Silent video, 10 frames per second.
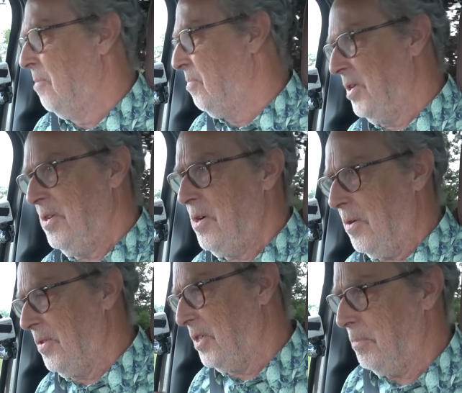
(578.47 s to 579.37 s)
but
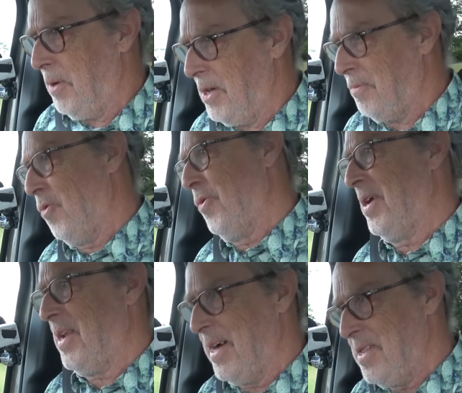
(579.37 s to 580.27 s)
not the speed
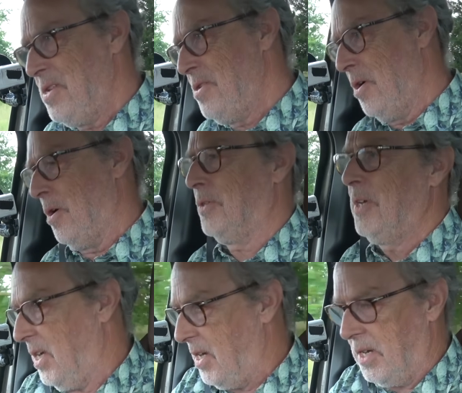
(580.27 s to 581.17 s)
warning and
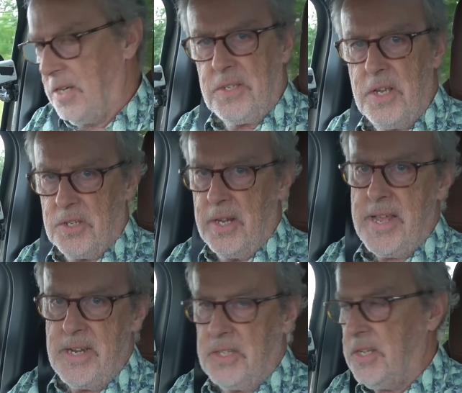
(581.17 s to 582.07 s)
not
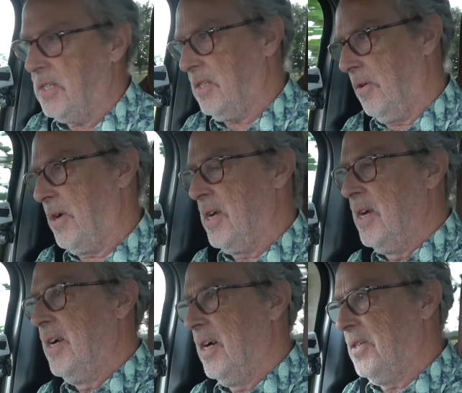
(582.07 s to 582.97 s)
lane assist, sorry,
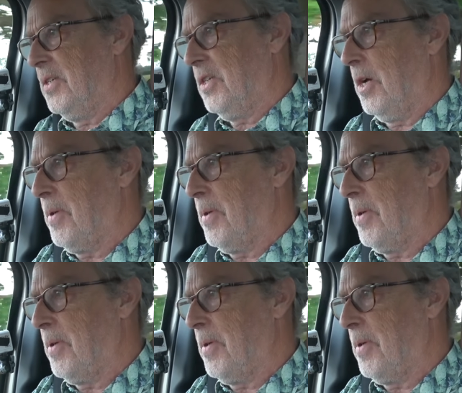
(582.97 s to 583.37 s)
as it's termed.